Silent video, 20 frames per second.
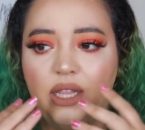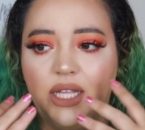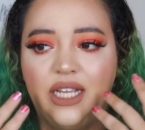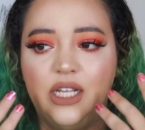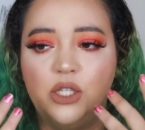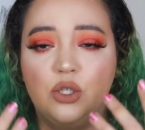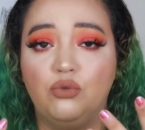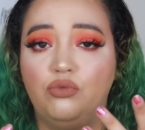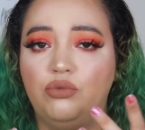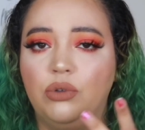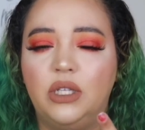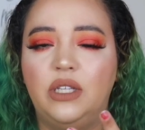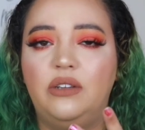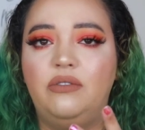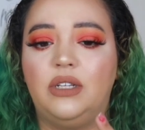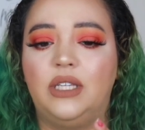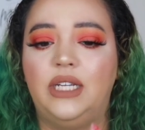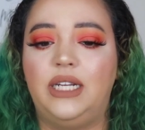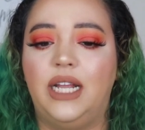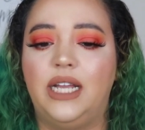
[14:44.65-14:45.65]
Like, it's really,
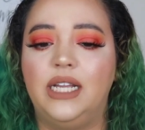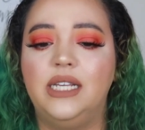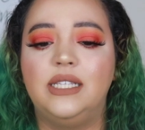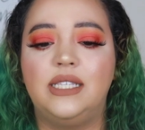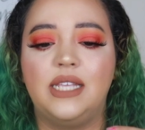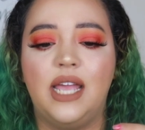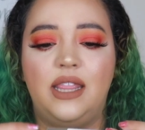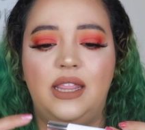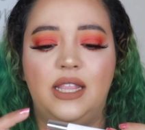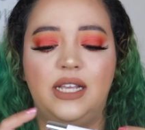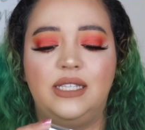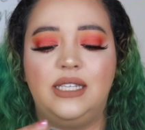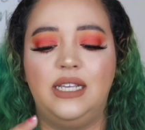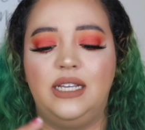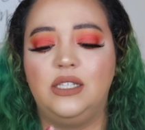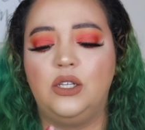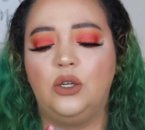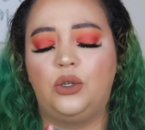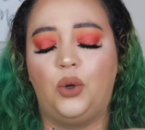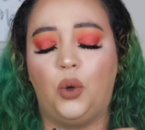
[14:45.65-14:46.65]
really nice. And this
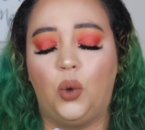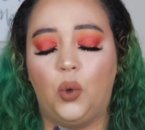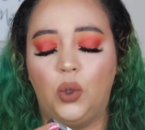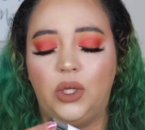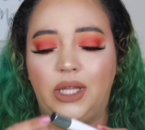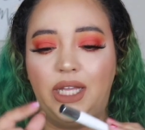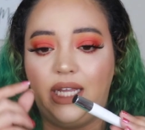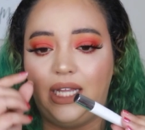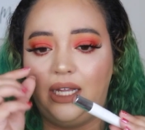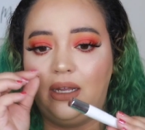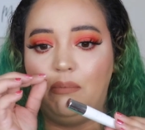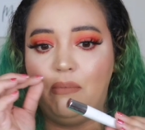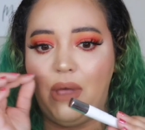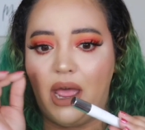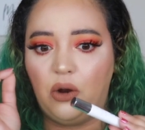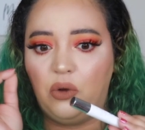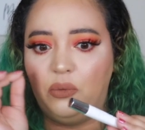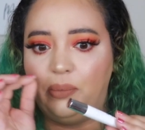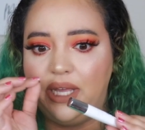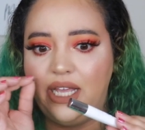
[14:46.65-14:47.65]
is a cooling
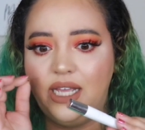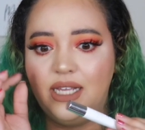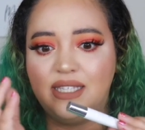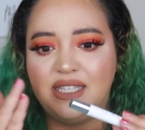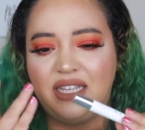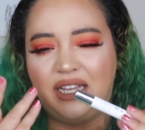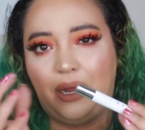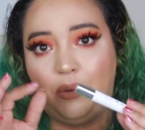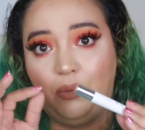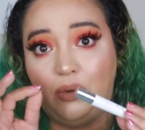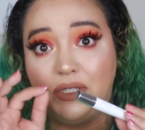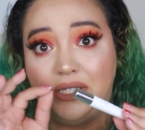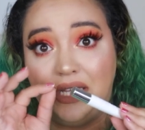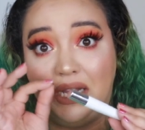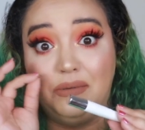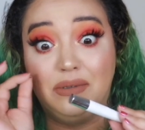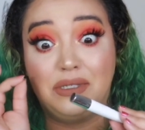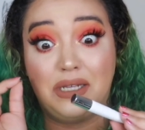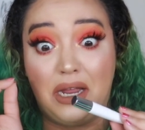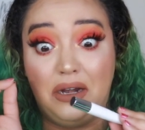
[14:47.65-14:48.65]
metal piece. Like, I will say
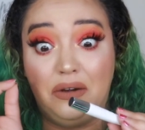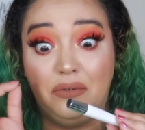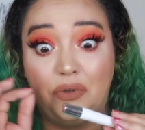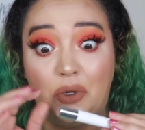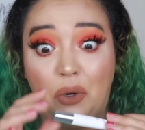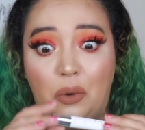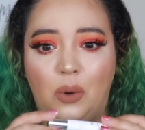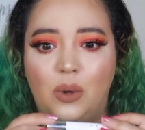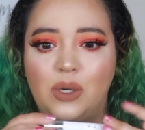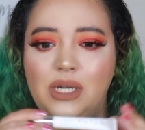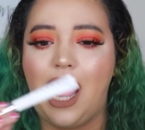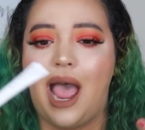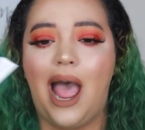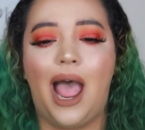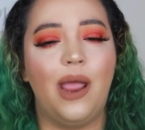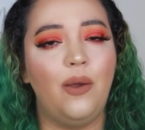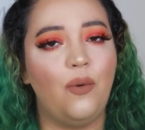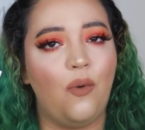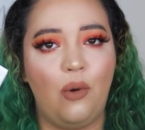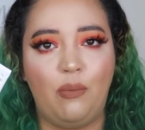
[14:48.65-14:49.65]
it was kind of cold.
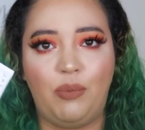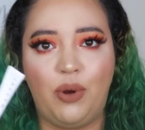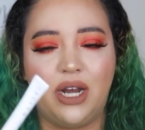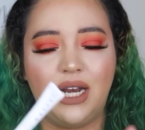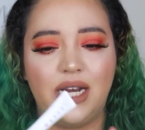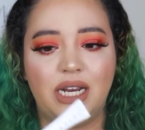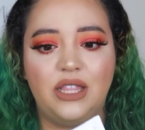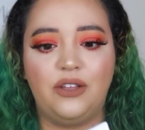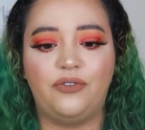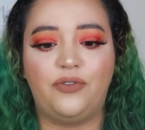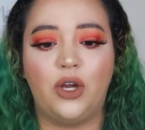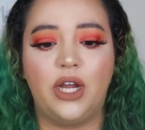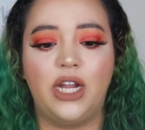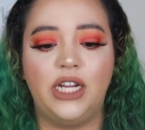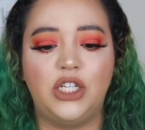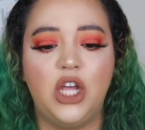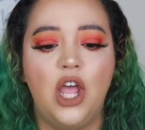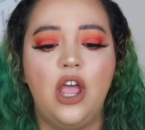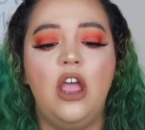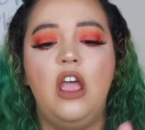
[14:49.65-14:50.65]
I won't put it in the
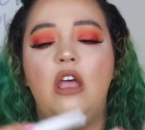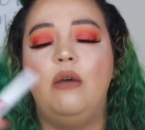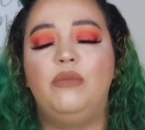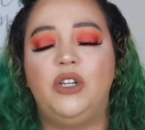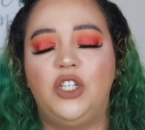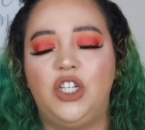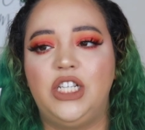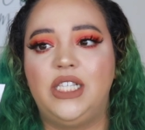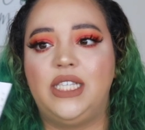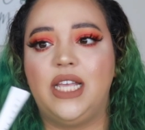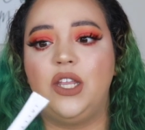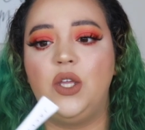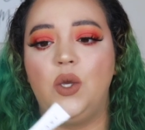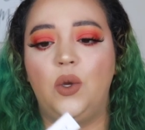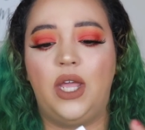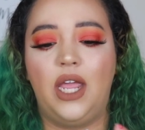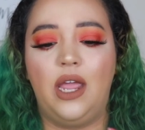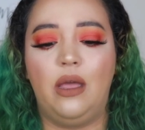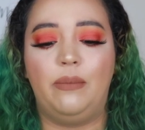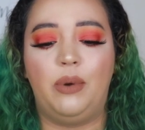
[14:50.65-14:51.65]
fridge, but she said you
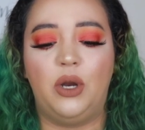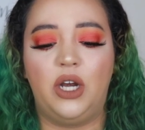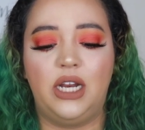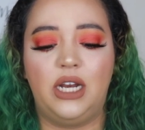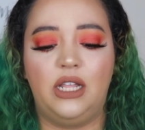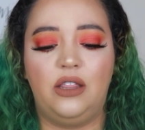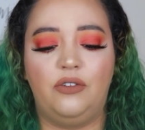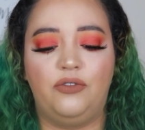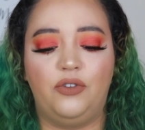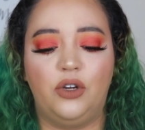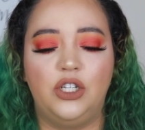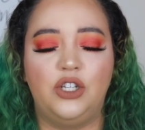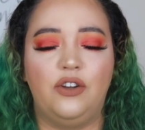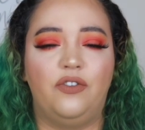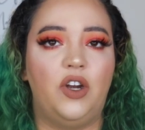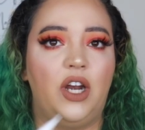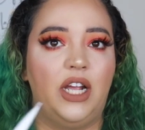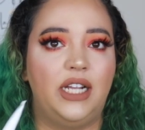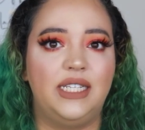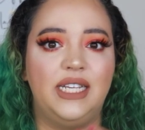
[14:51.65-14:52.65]
can put it in the fridge
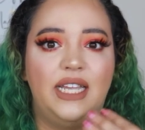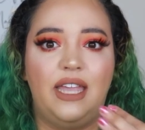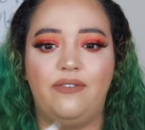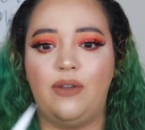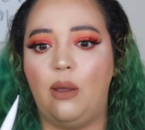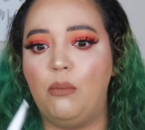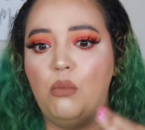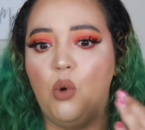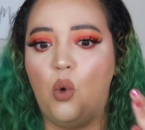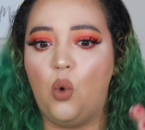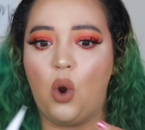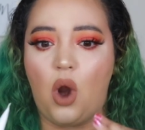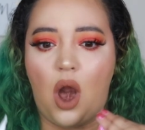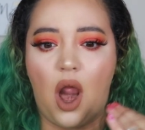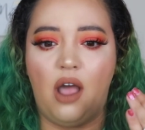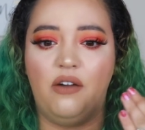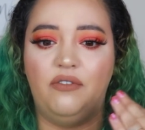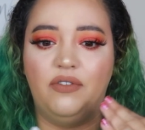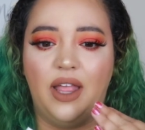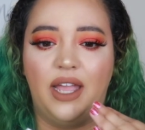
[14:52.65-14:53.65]
overnight to give it more
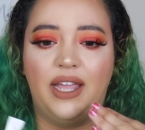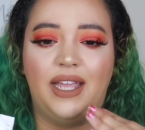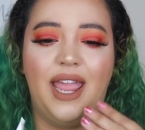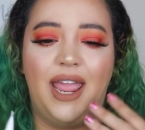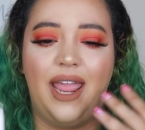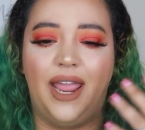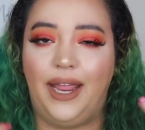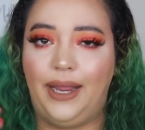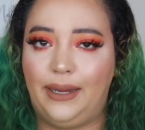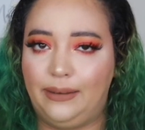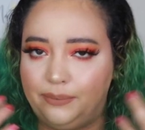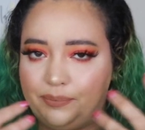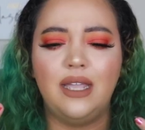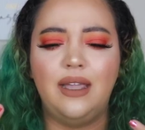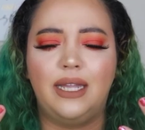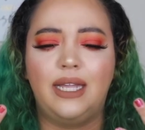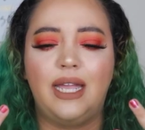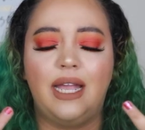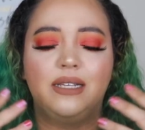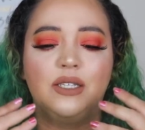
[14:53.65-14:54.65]
of like a,
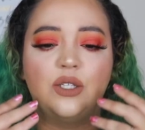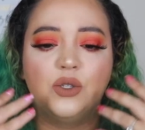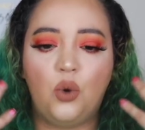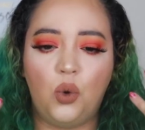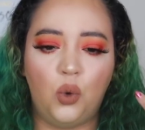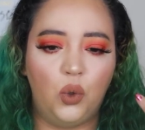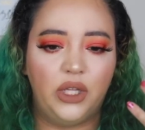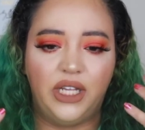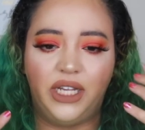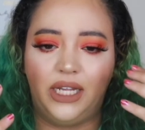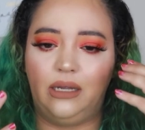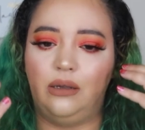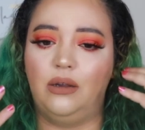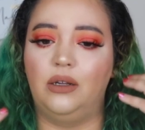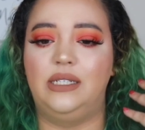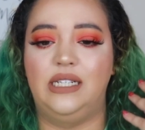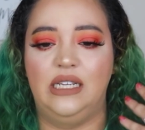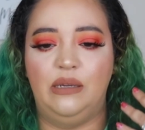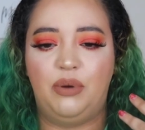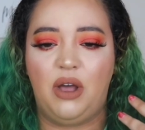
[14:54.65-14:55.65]
I guess,
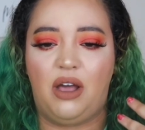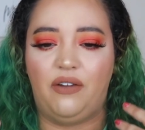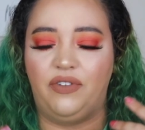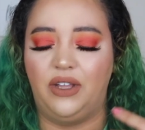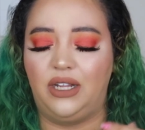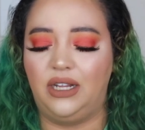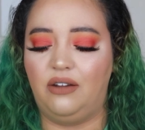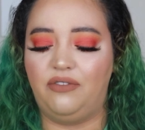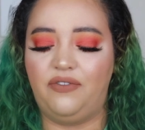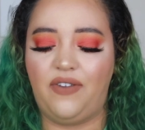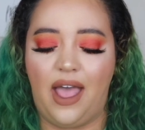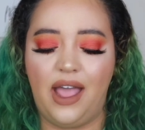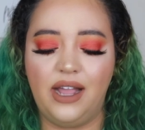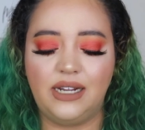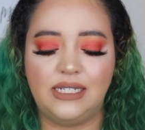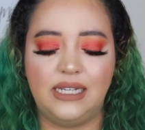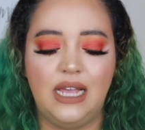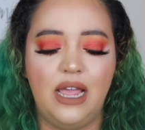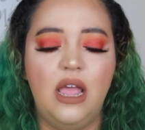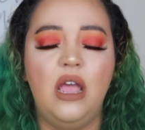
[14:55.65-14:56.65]
cooling, depuffing
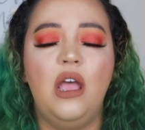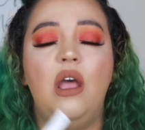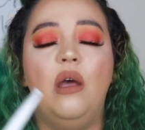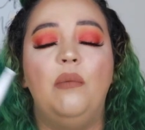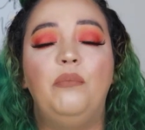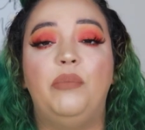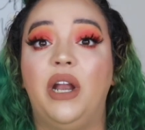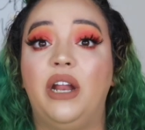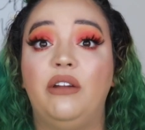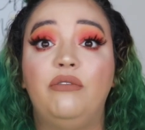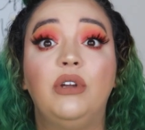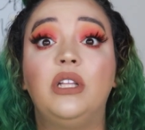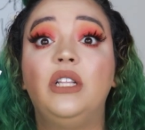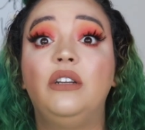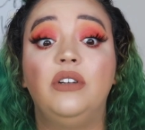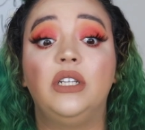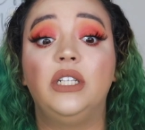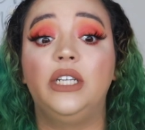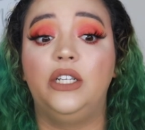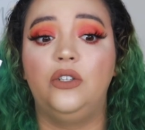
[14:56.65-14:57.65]
effect. But I really,
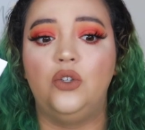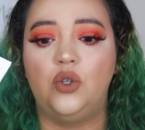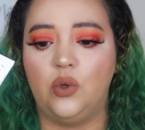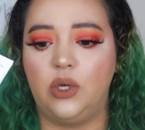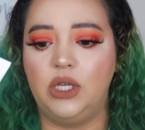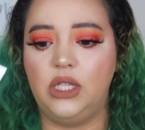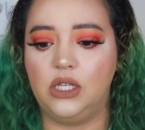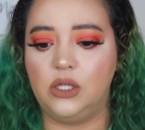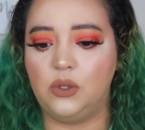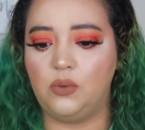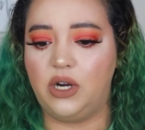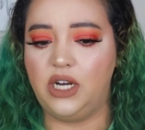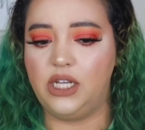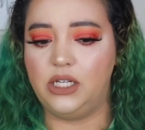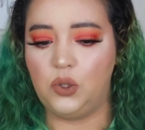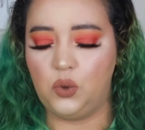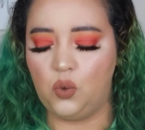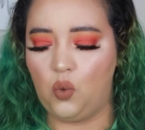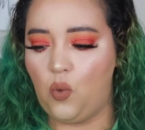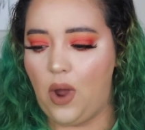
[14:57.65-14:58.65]
really enjoyed this one
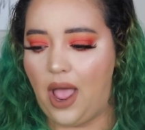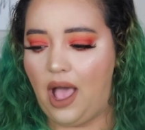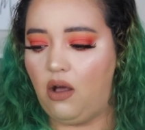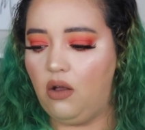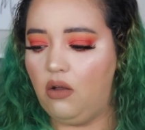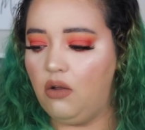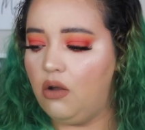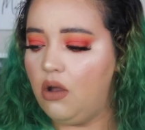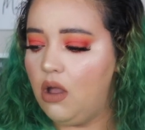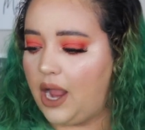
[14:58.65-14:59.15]
as well.